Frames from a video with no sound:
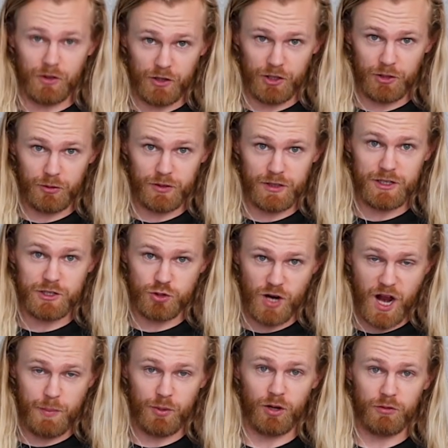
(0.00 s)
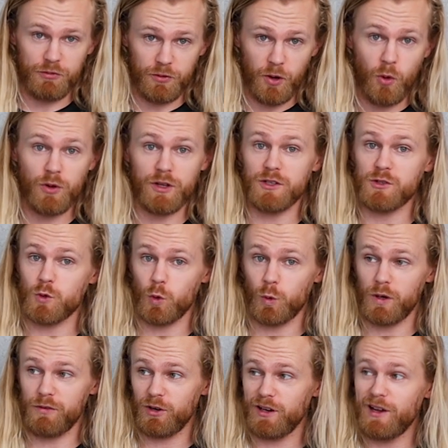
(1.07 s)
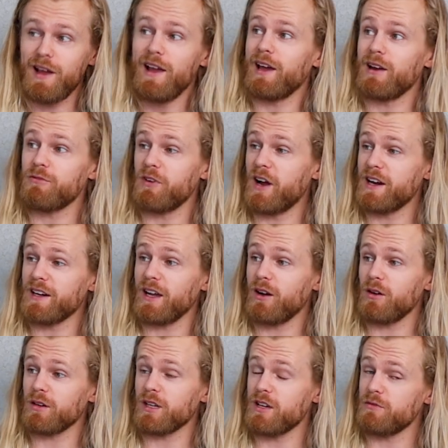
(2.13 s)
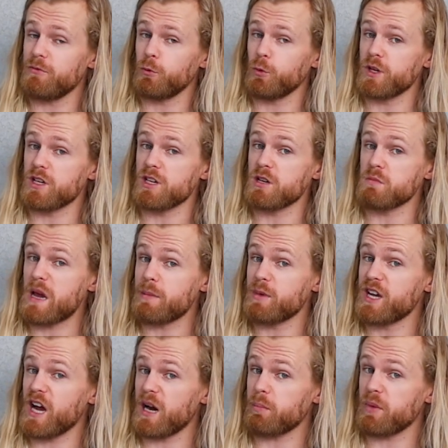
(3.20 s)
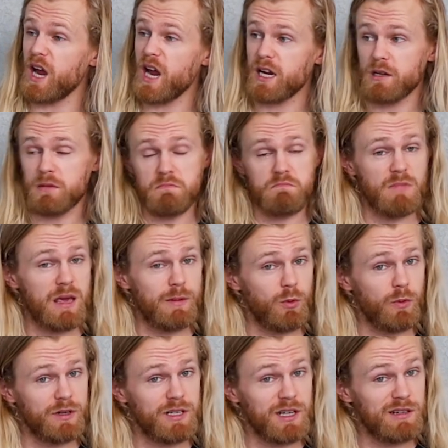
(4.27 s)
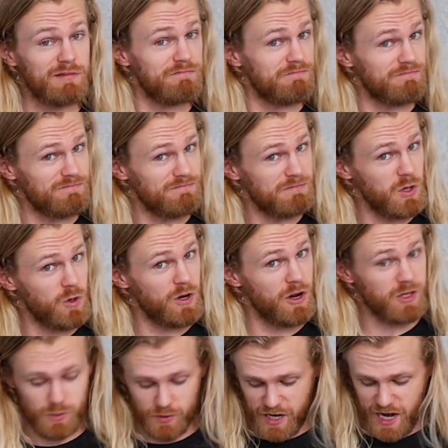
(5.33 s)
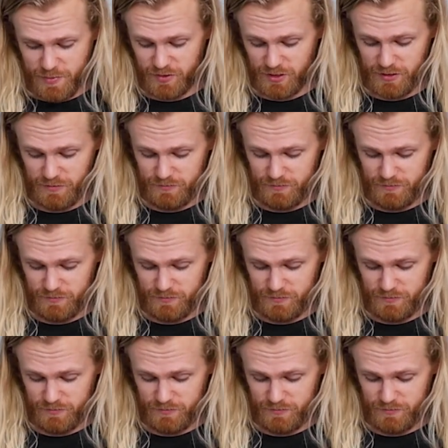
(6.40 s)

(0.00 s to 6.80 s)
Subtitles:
literally drop her phone into a river and find out if we maybe got it back. Maybe we didn't. Who knows what happened?